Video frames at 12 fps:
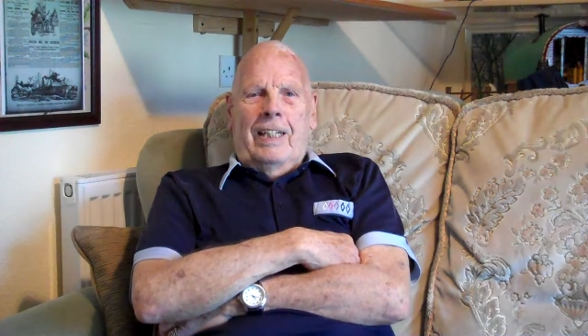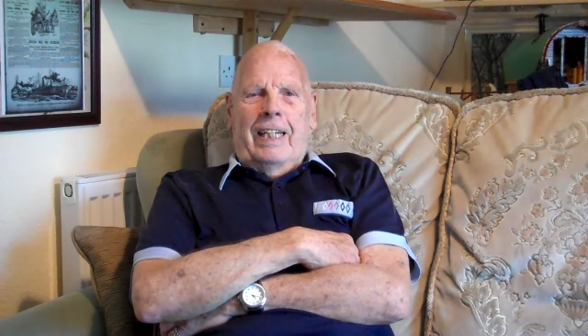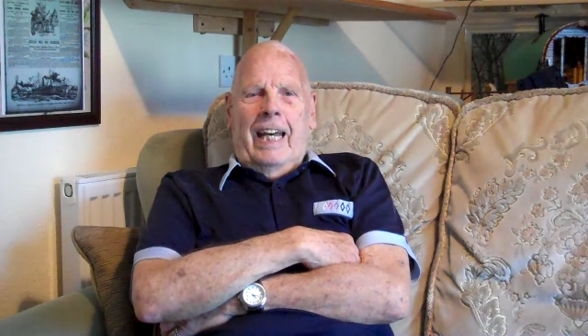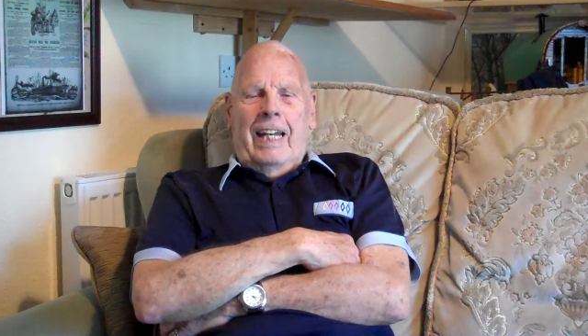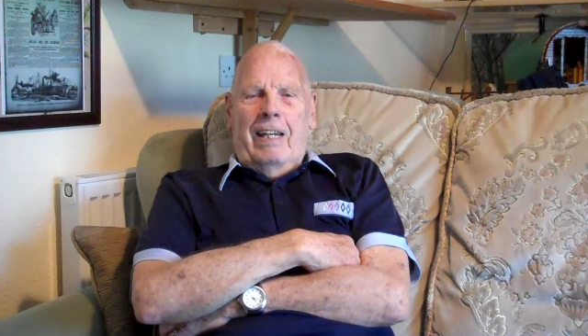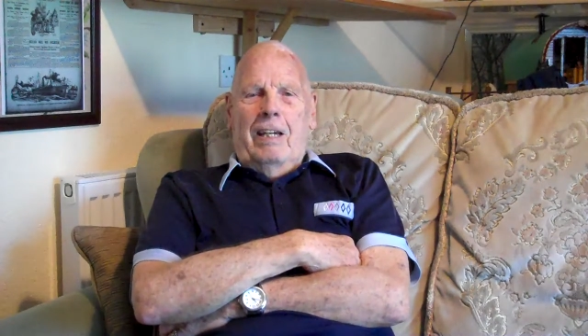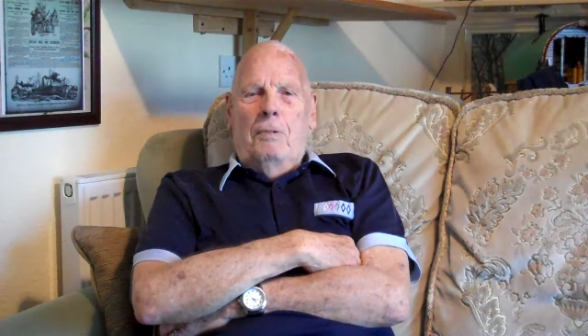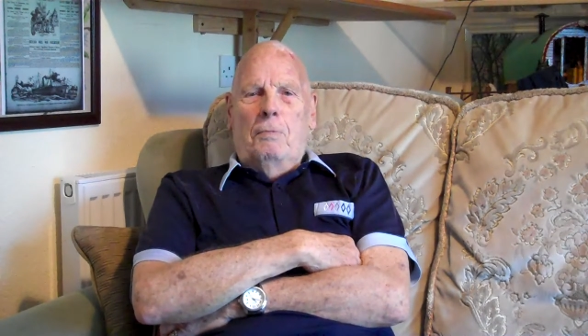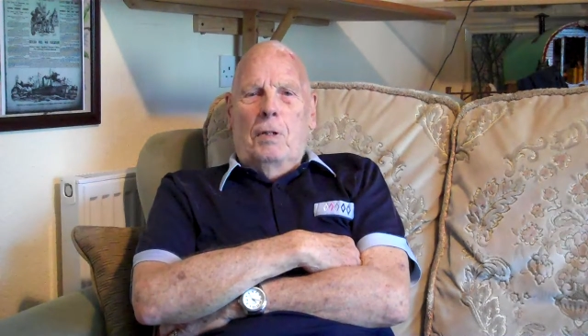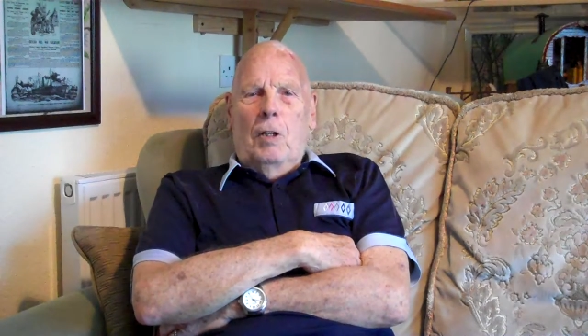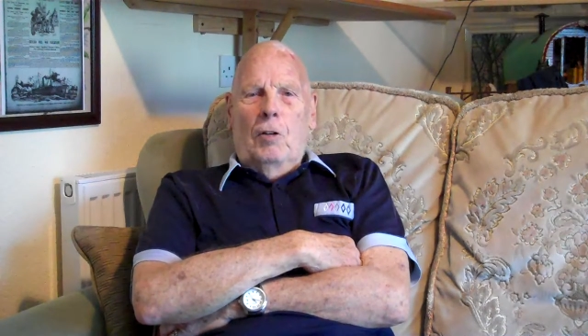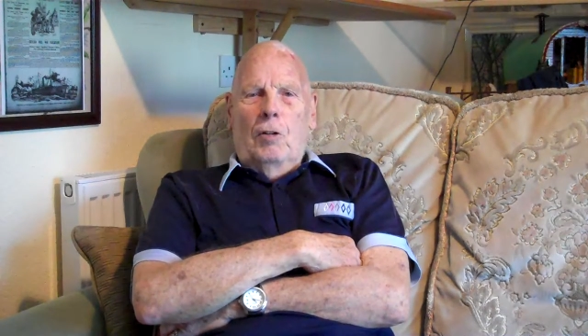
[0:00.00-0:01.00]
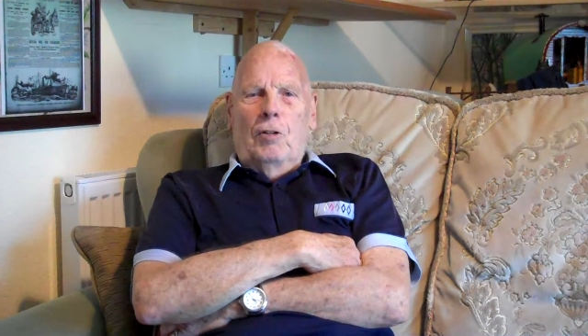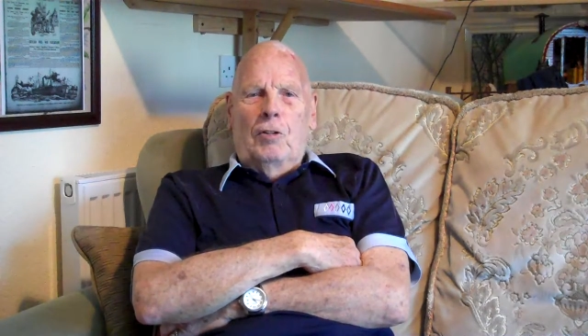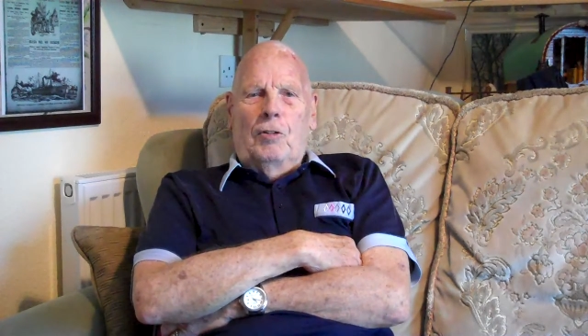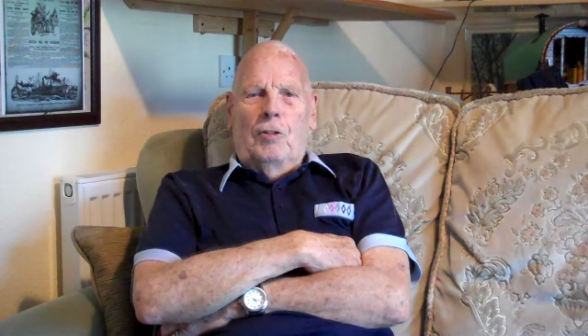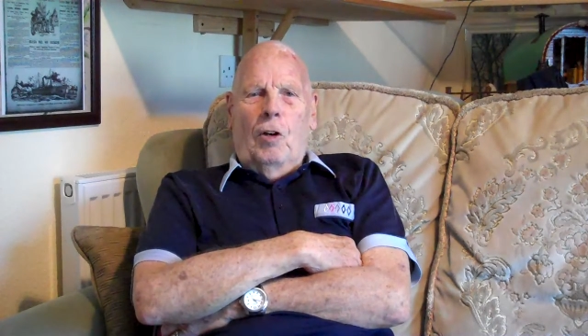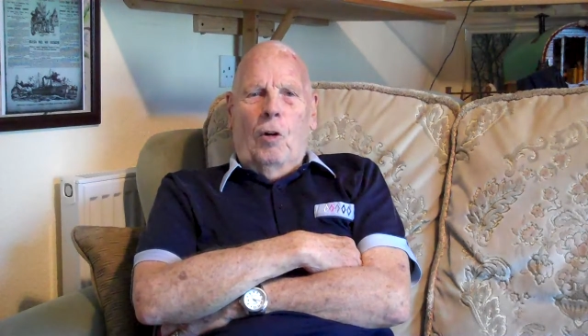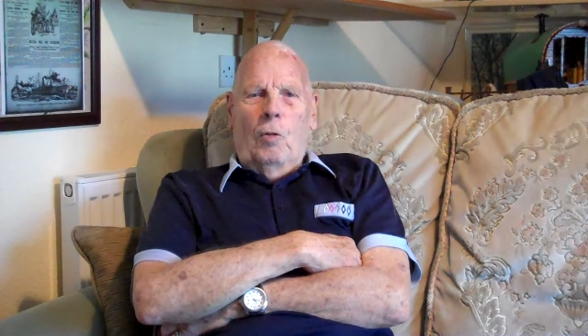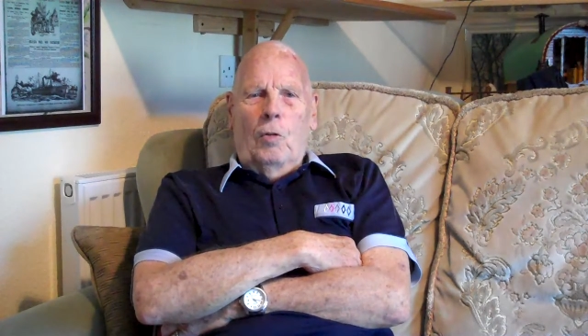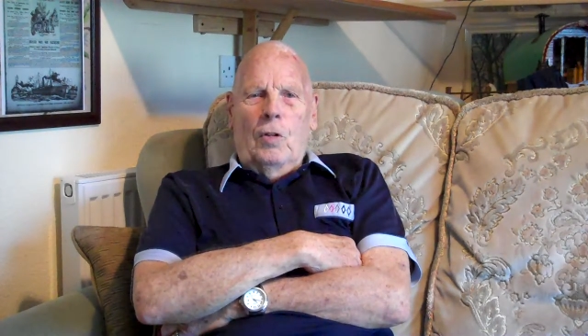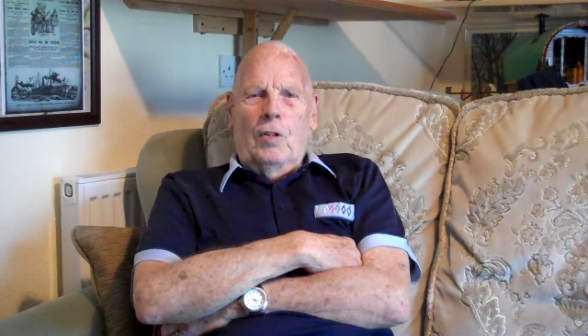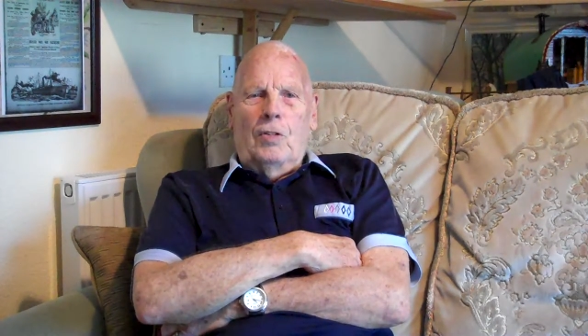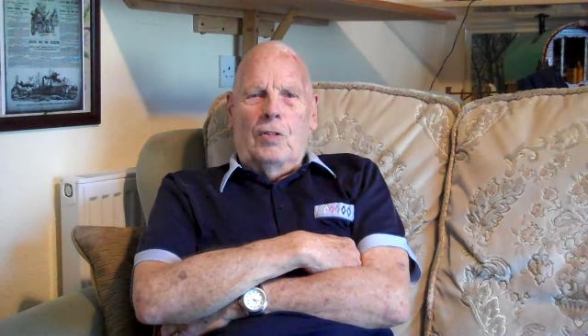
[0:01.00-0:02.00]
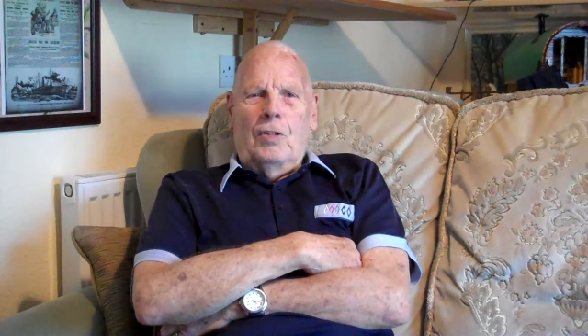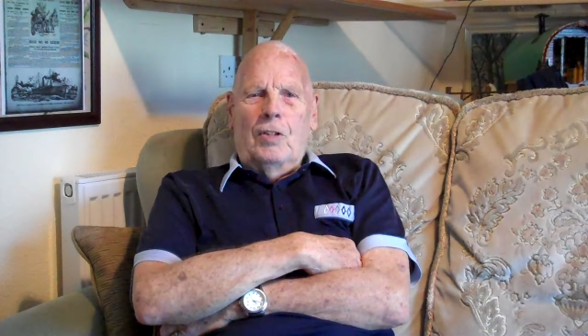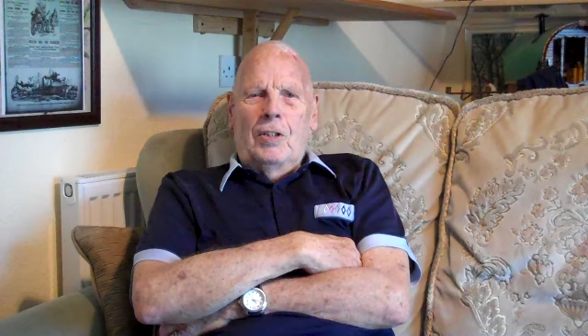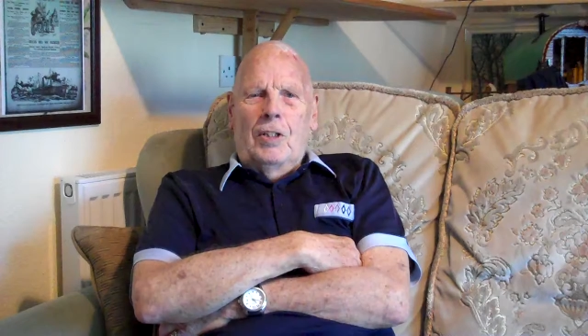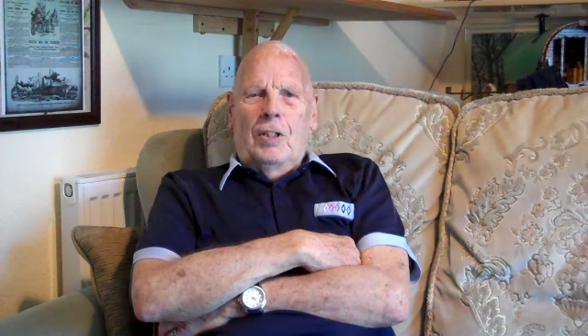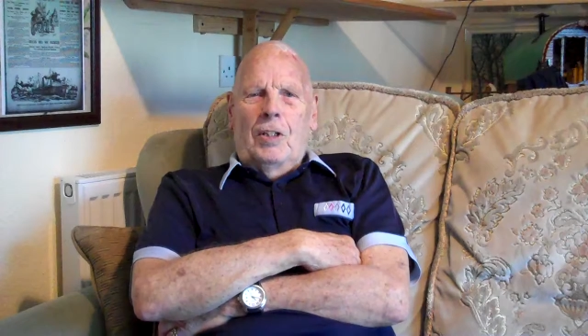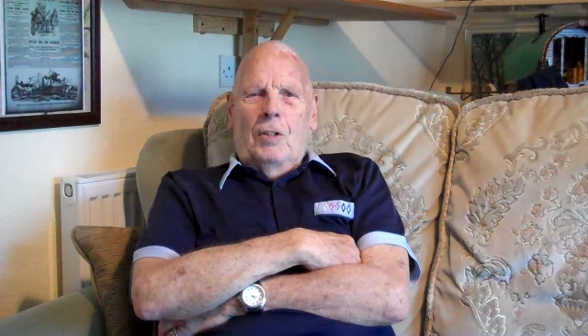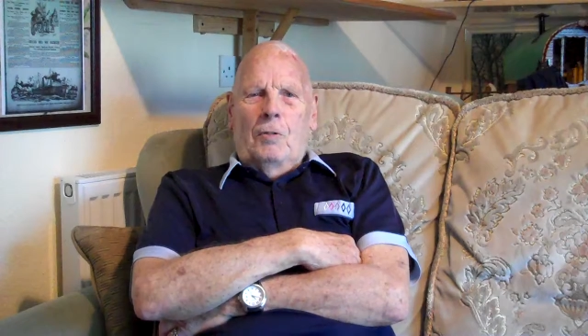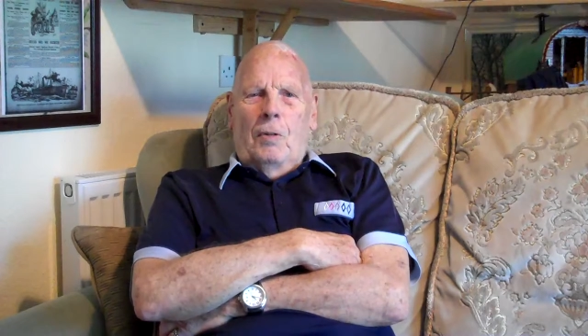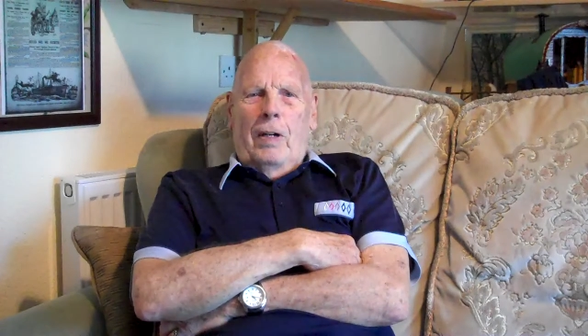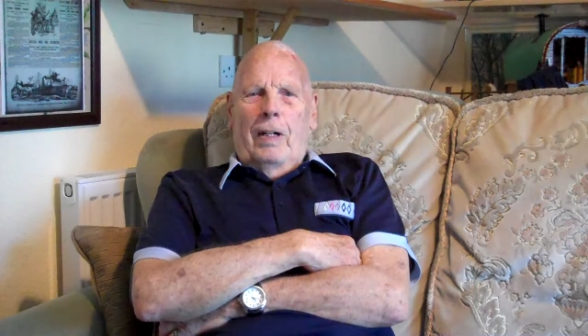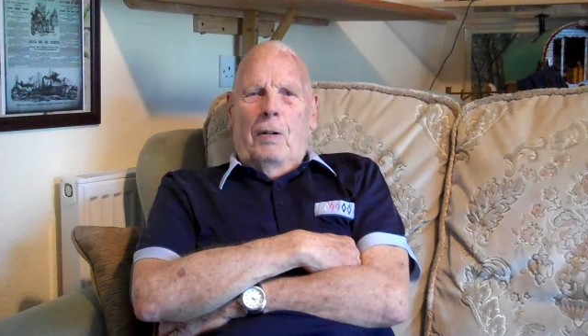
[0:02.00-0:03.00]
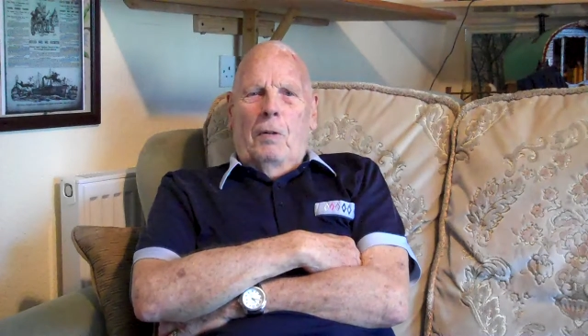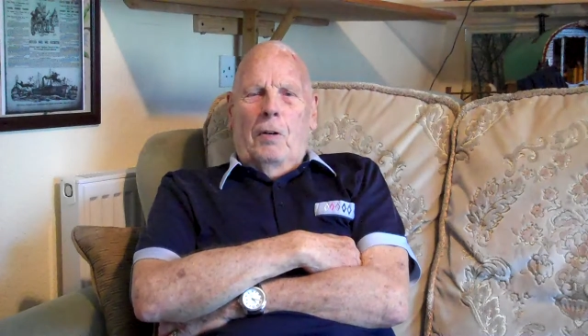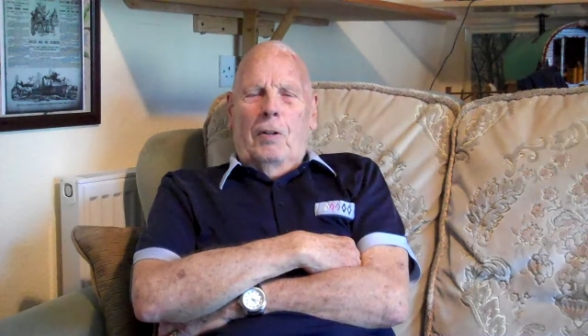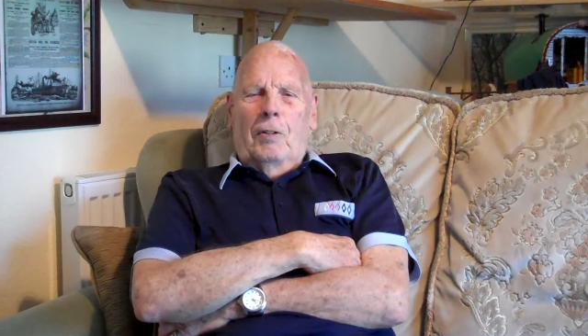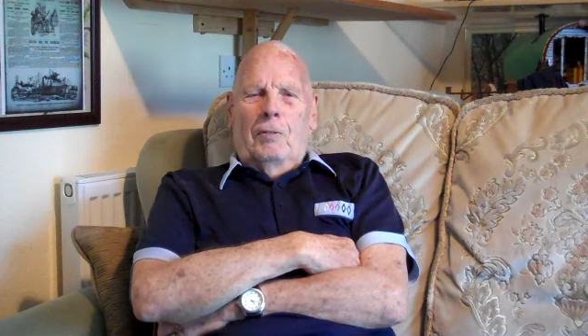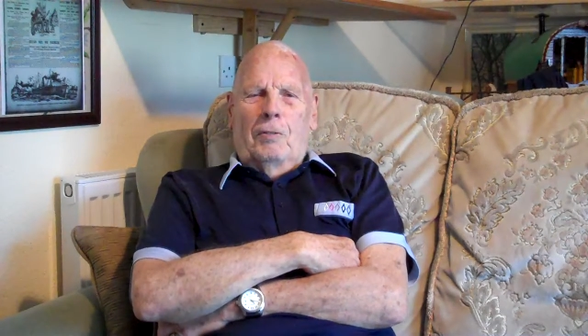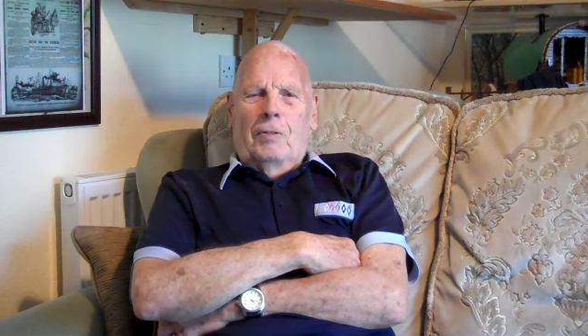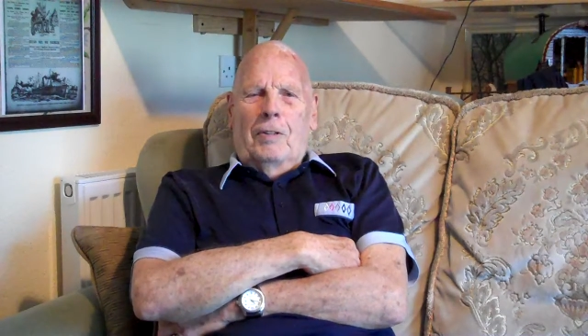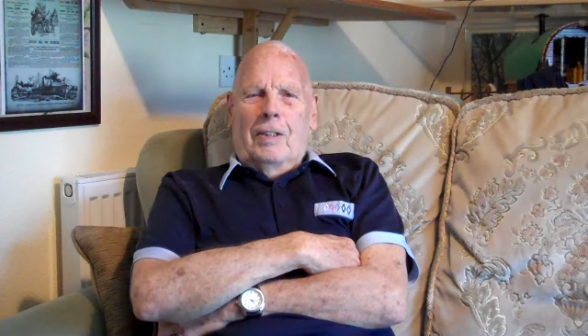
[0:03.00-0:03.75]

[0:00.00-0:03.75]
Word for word: carrying me on his shoulders when I was,